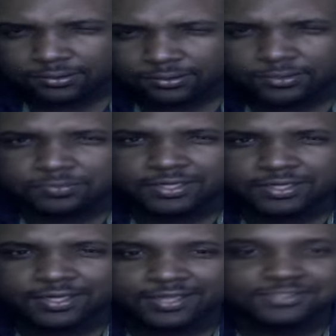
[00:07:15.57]
The big
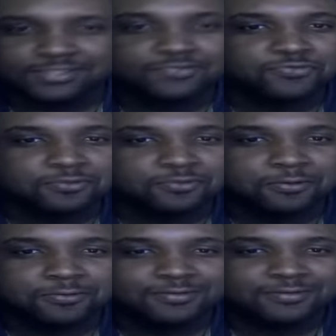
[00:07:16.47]
guy has the fro,
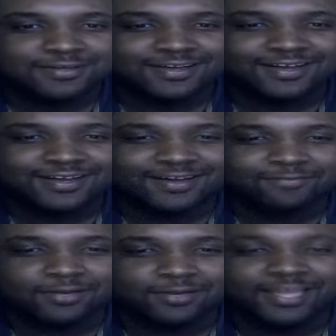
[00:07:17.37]

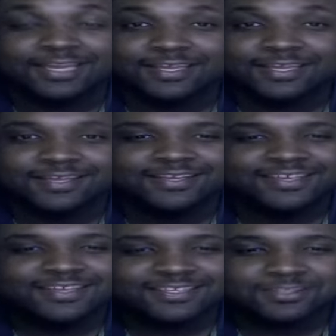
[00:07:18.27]
Verlaine.
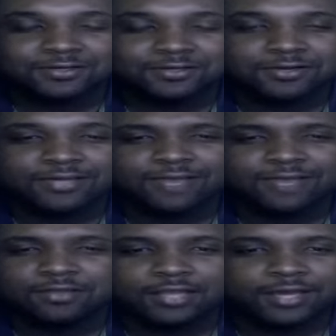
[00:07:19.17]
So you have a
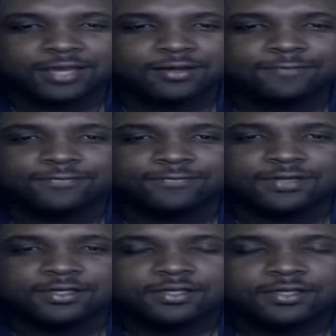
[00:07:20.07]
lot of
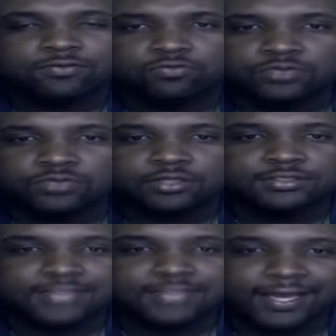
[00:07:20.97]
real
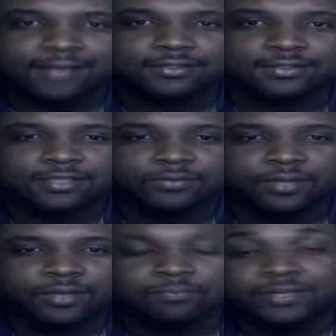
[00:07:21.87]
talent coming
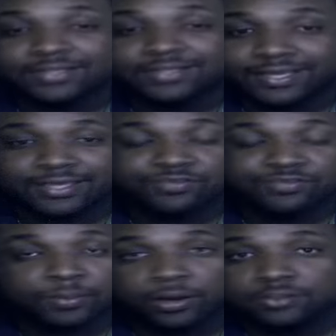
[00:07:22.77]
up. Benteke is one
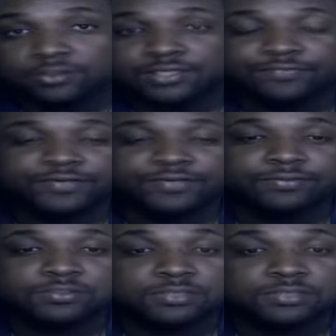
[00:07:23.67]
of my all-time
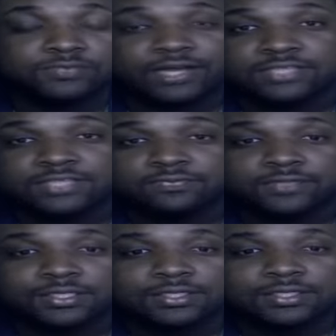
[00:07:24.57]
favorites. Plays for Aston
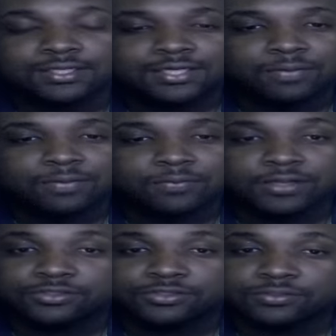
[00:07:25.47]
Villa. I mean,
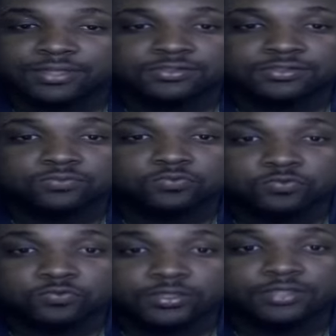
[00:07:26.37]
Belgium has some
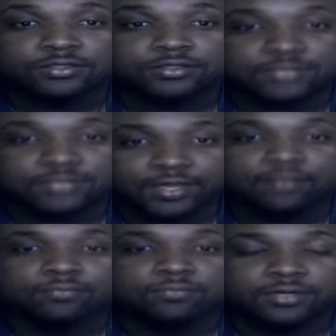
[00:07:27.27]
real talent,
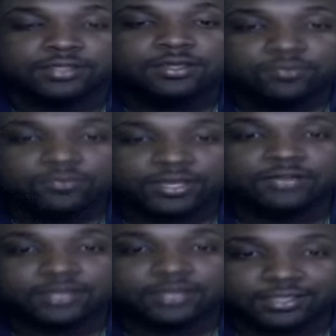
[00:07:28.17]
buddy. When I
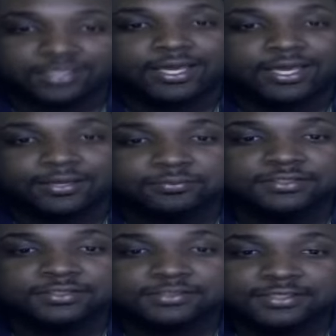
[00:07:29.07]
look at
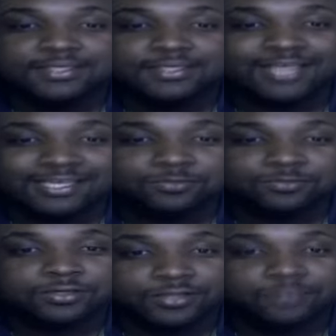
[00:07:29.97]
academies, that's one
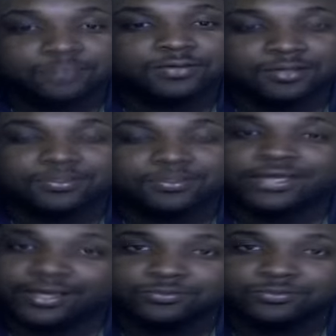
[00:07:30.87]
of the up-and-coming
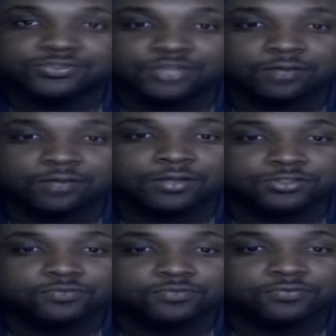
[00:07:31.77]
academies you got to watch
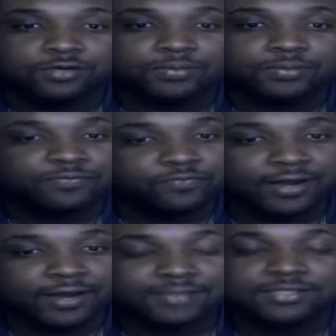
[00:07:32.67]
out for. I mean,
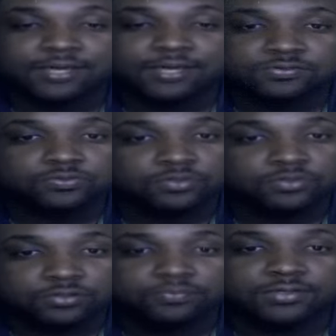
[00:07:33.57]
France has some
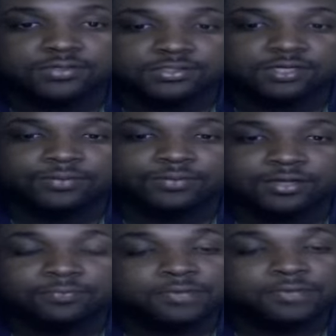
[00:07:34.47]
good players coming up.
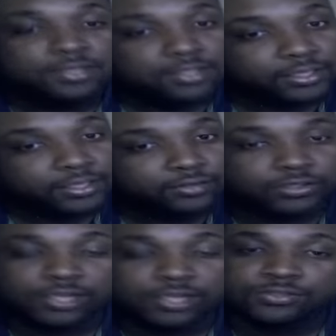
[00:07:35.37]
England
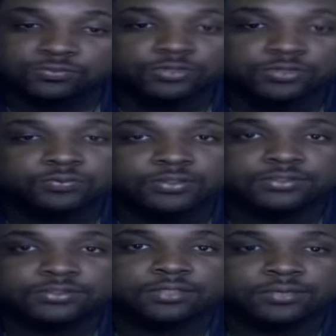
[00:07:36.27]
got some good players
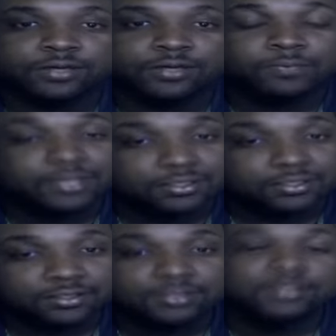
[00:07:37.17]
coming up.
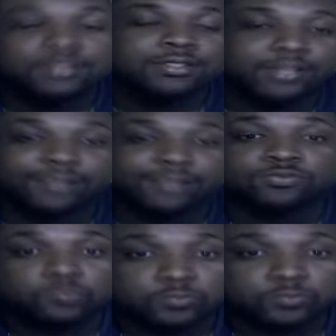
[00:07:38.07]
Italy, they have some
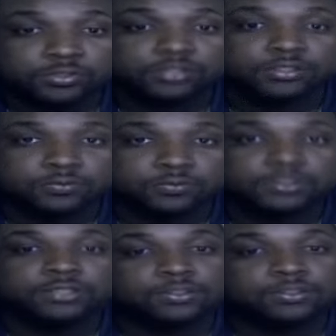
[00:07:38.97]
really, really
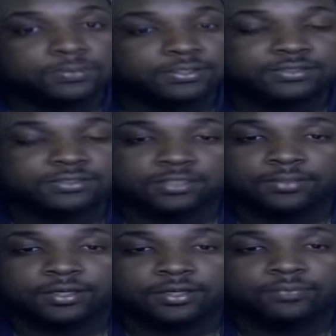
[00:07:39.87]
good players coming
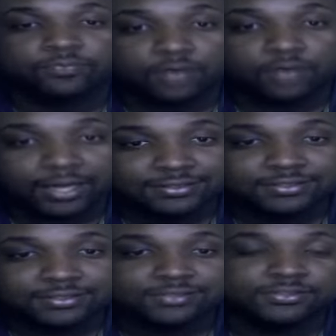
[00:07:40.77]
up.
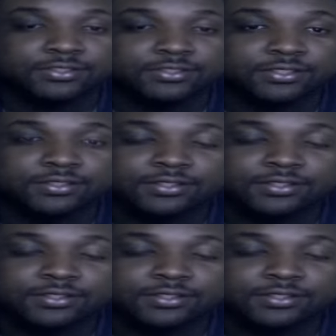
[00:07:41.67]
Verratti's good.